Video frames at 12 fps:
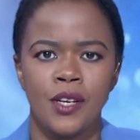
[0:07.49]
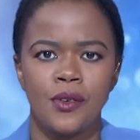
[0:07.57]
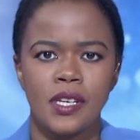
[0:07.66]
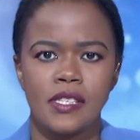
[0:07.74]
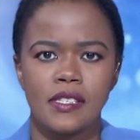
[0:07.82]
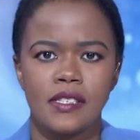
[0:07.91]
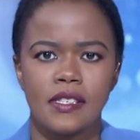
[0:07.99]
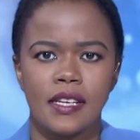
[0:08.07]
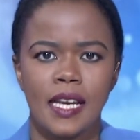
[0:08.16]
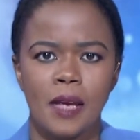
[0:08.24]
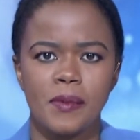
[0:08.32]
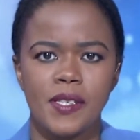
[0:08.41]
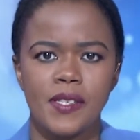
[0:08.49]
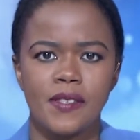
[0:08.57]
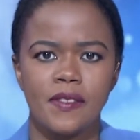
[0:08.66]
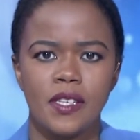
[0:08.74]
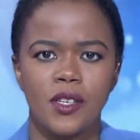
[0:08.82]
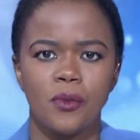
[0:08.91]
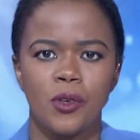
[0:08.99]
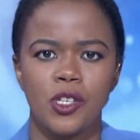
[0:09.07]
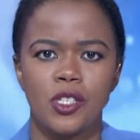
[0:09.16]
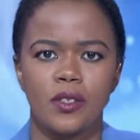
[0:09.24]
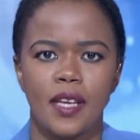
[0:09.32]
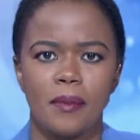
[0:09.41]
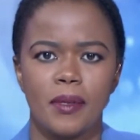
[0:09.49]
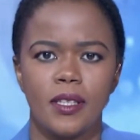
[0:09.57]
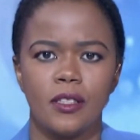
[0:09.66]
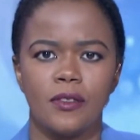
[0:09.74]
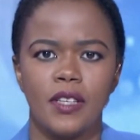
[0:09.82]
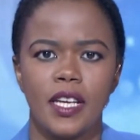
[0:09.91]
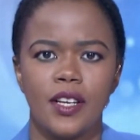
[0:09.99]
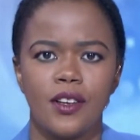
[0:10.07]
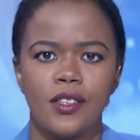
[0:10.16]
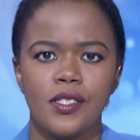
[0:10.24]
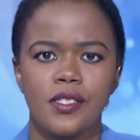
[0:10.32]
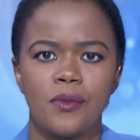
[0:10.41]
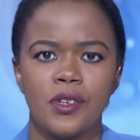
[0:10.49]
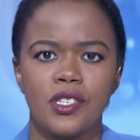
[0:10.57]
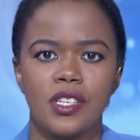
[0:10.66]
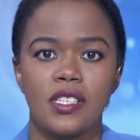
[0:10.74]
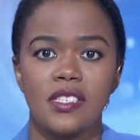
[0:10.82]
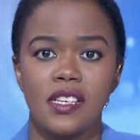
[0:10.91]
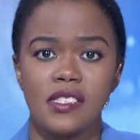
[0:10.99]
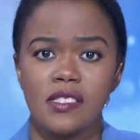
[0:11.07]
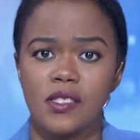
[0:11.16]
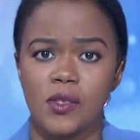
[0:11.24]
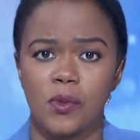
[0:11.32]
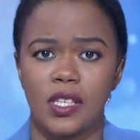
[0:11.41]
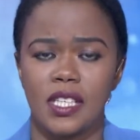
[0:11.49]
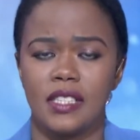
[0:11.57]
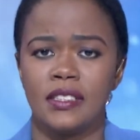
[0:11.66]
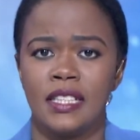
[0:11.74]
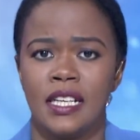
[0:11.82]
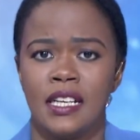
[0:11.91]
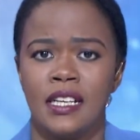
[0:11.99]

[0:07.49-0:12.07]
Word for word: Recent collapses in the commercial capital of Lagos, in which dozens were killed,